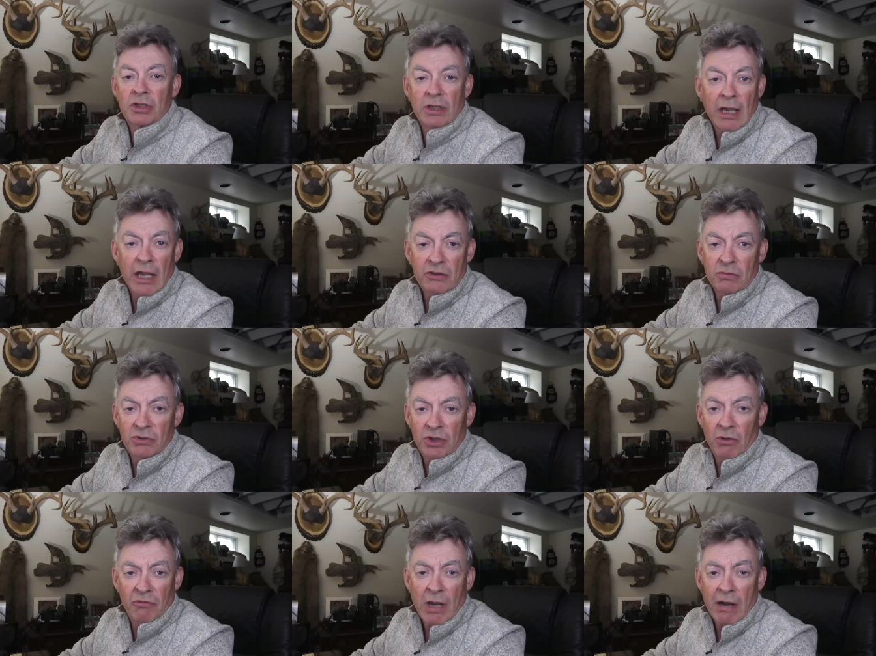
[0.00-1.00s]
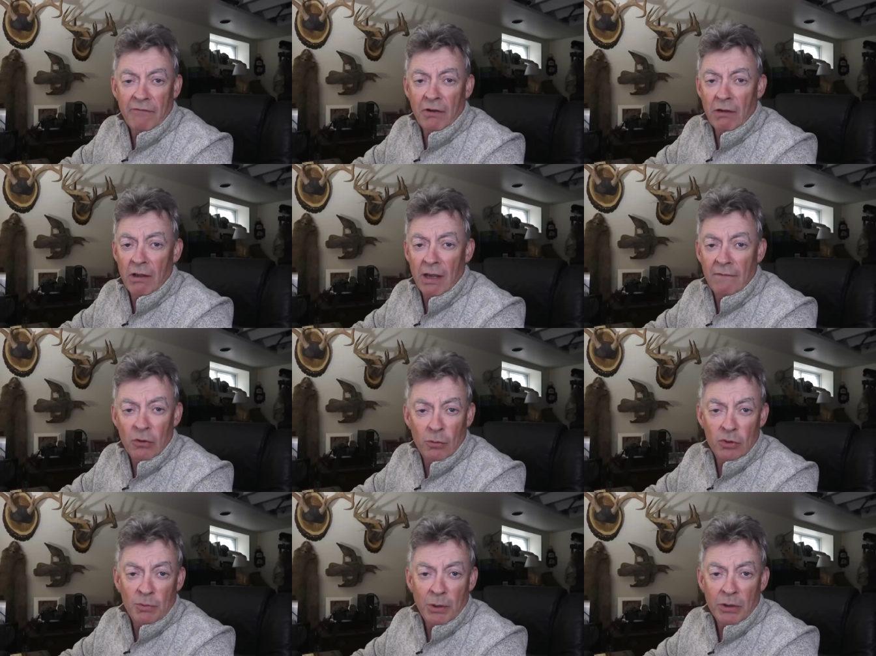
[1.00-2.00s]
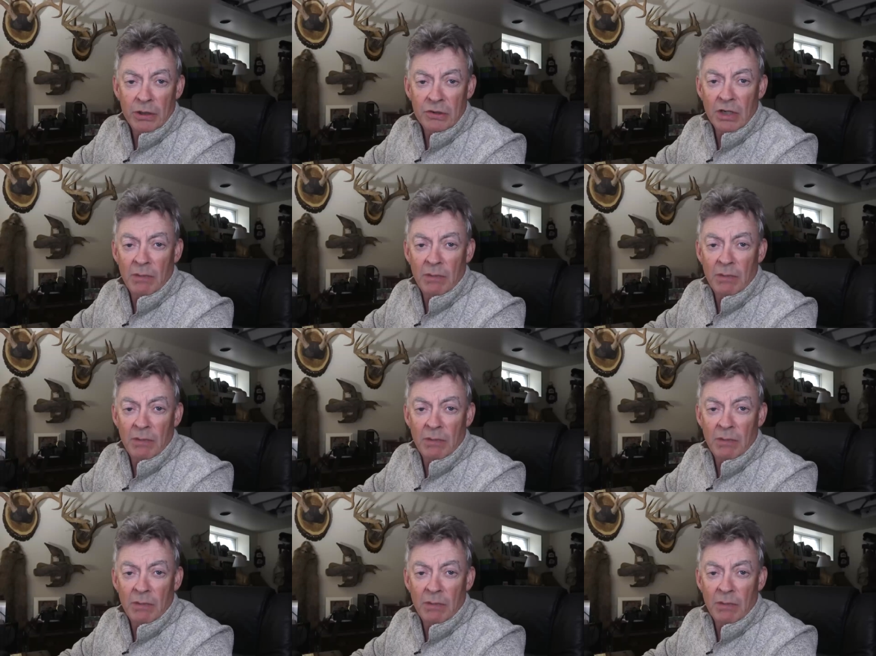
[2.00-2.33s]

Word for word: The guys from South Africa have no experience